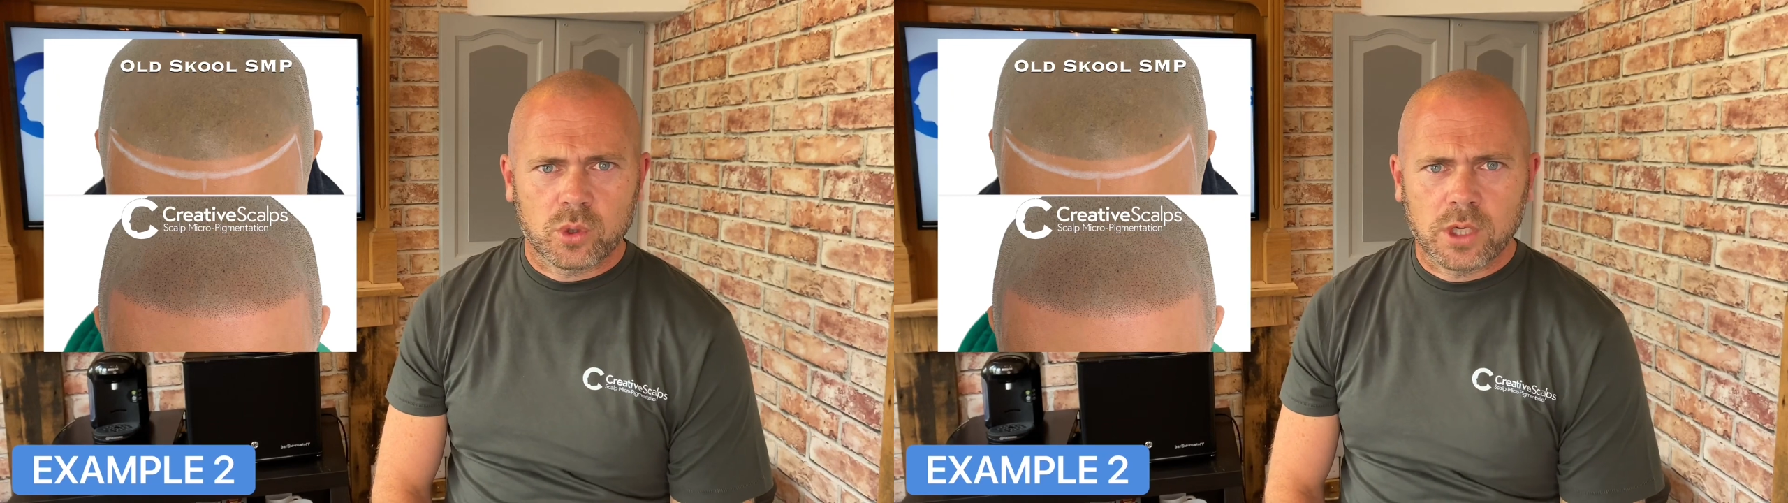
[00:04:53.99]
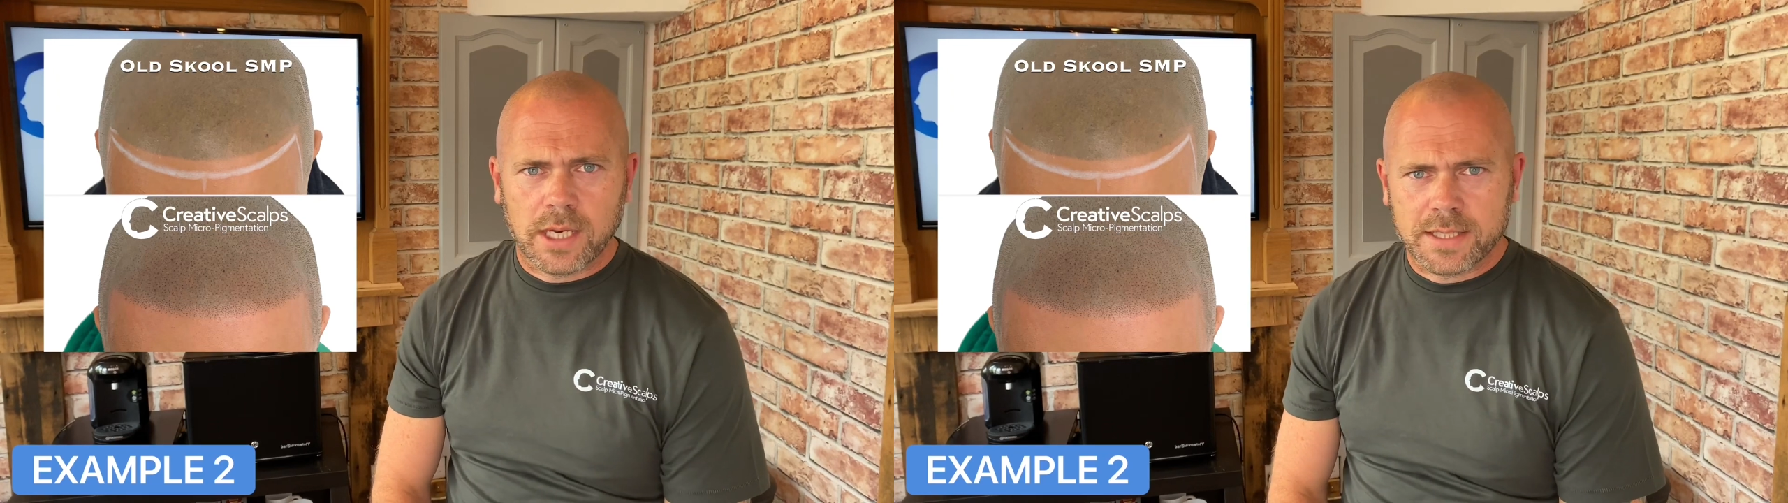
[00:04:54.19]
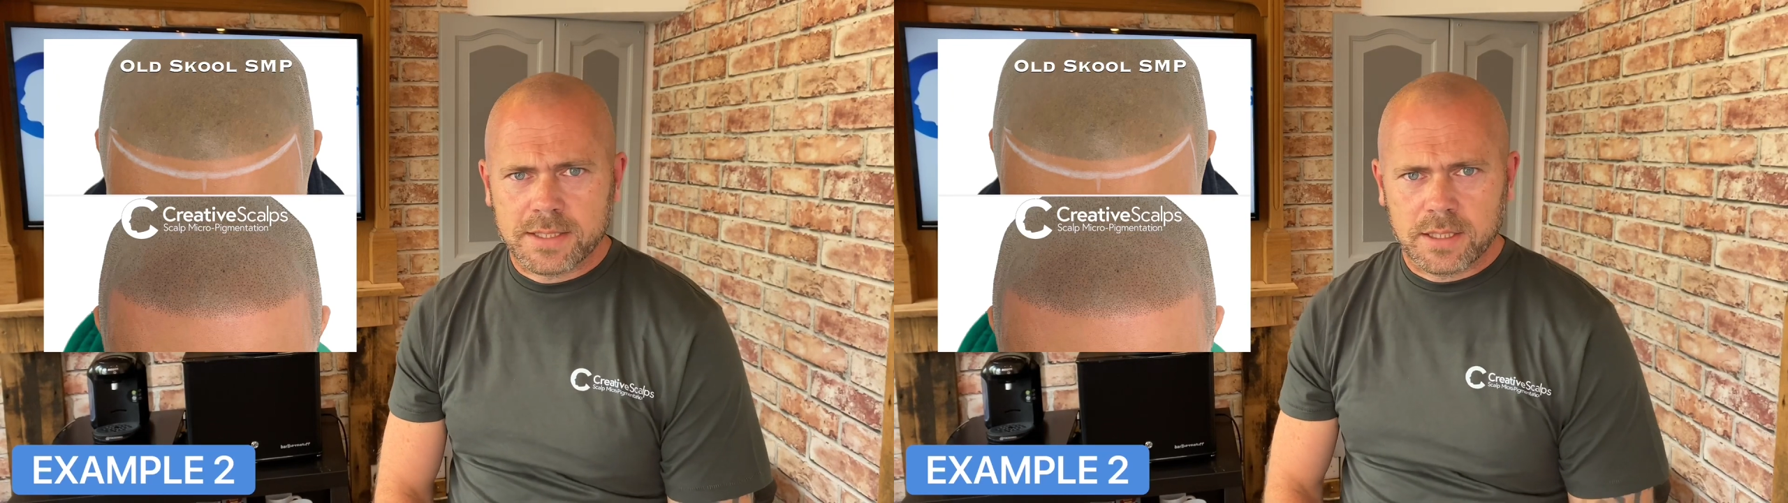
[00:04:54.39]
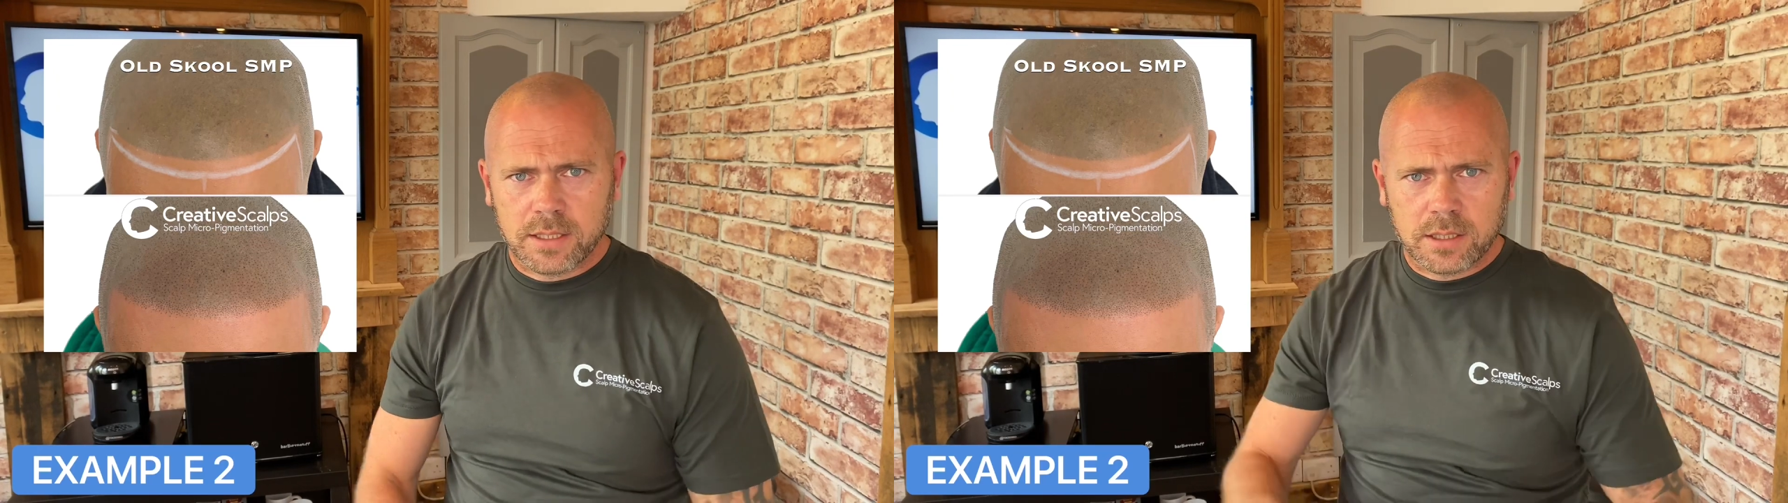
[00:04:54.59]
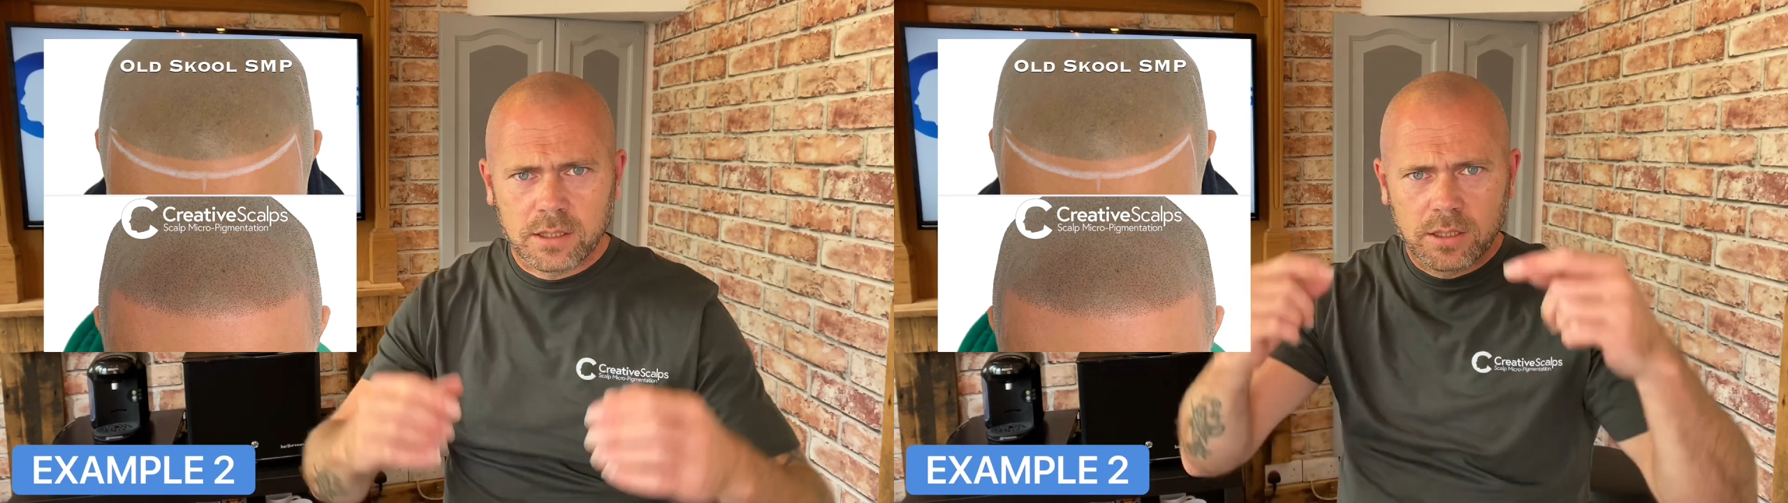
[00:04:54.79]

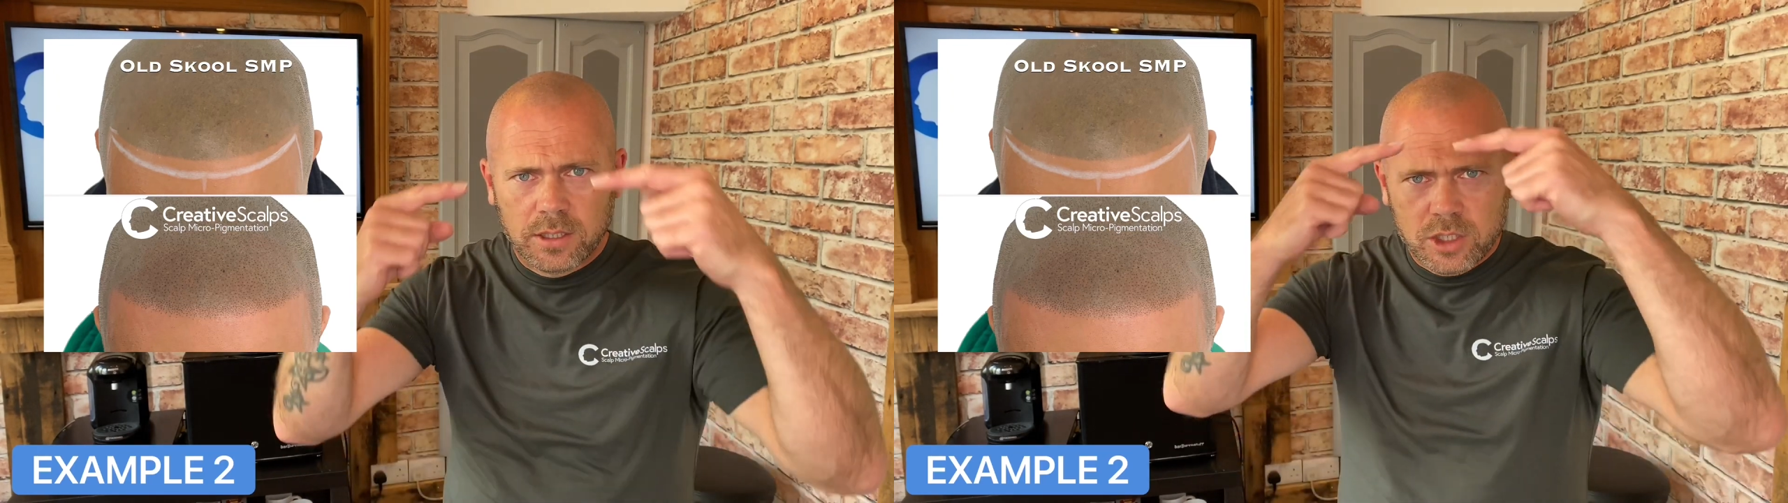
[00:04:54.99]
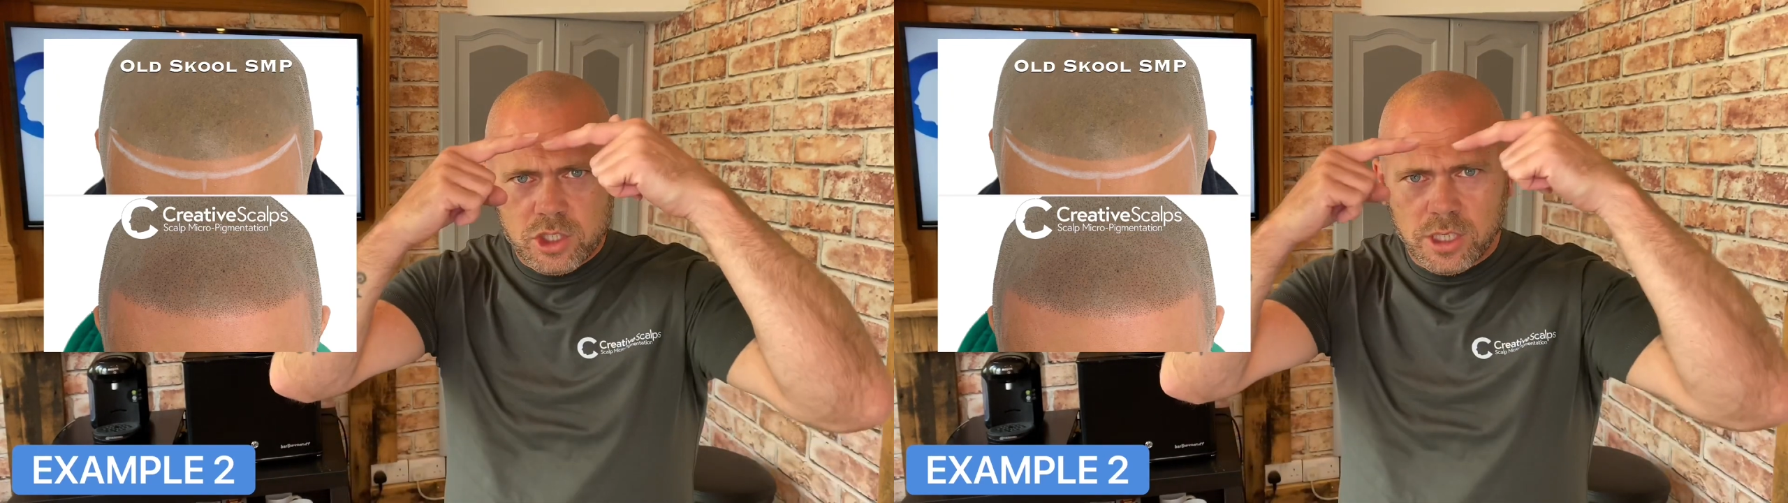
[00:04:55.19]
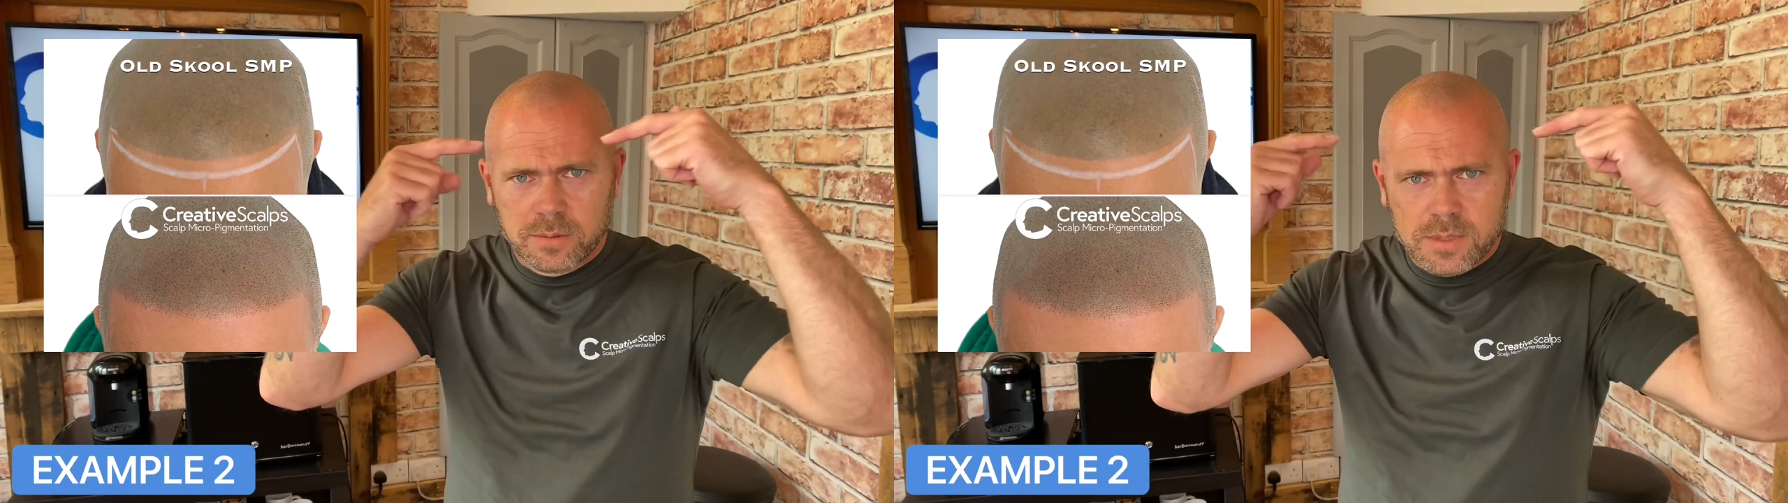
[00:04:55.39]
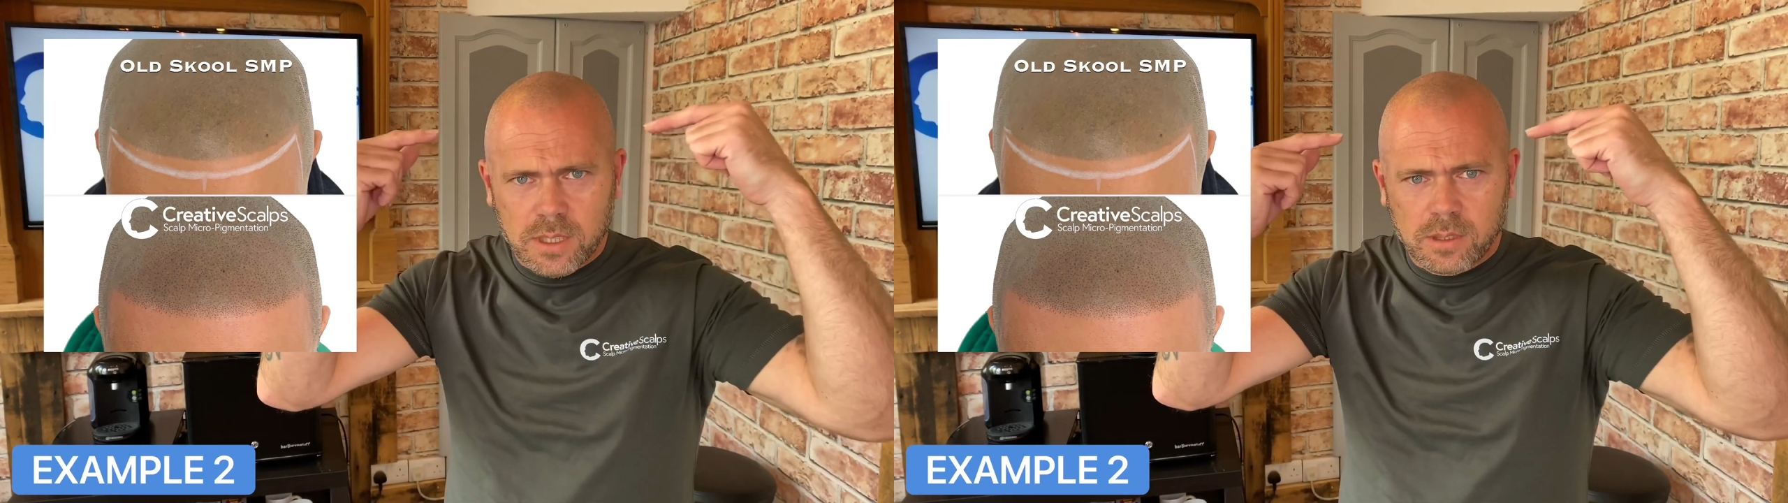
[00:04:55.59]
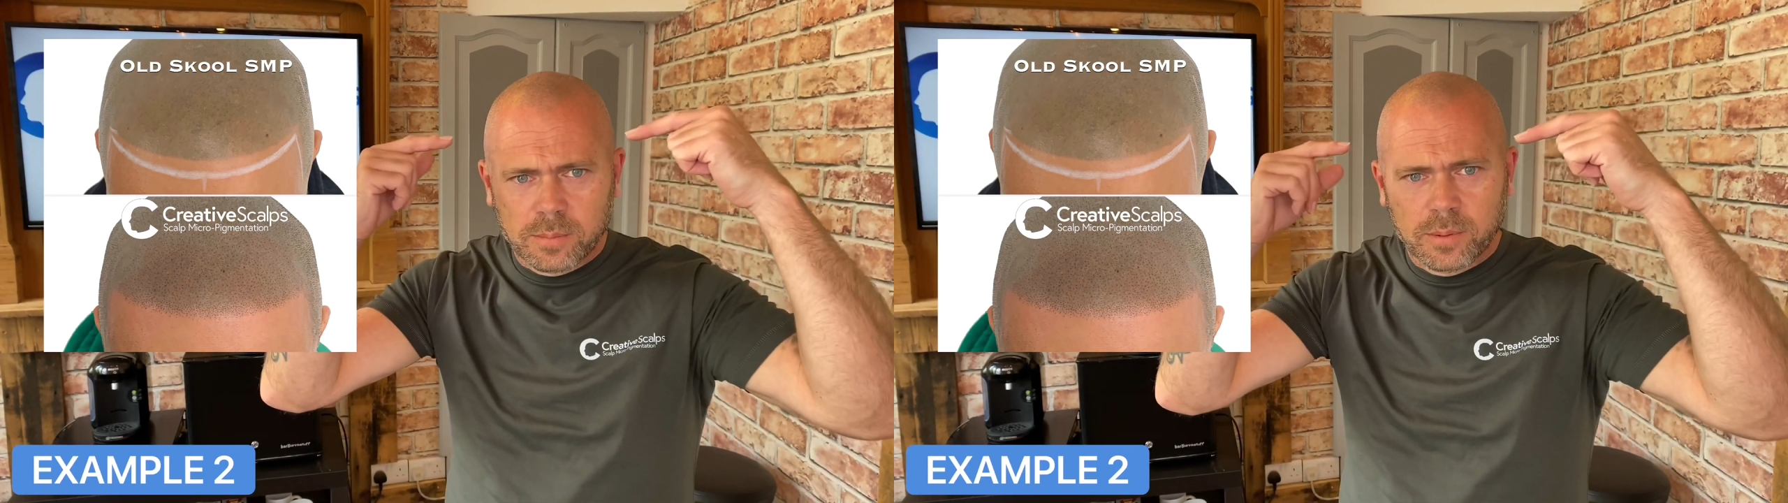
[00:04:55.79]
classic shaped
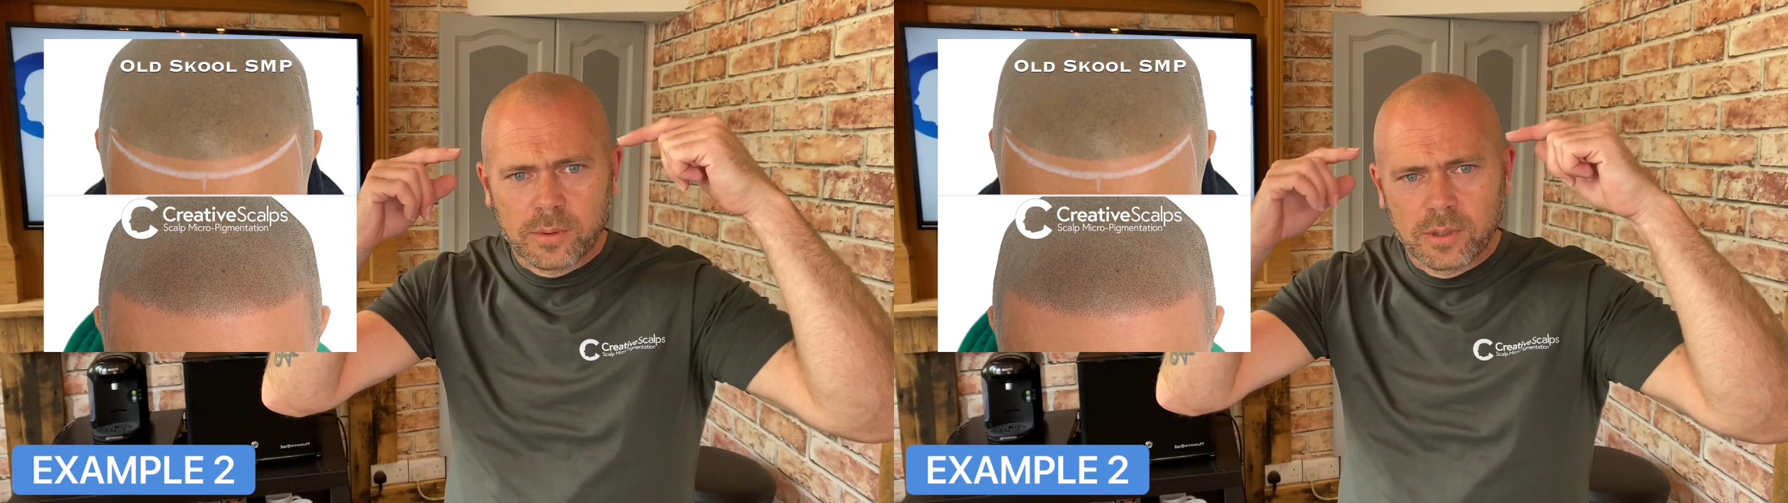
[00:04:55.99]
up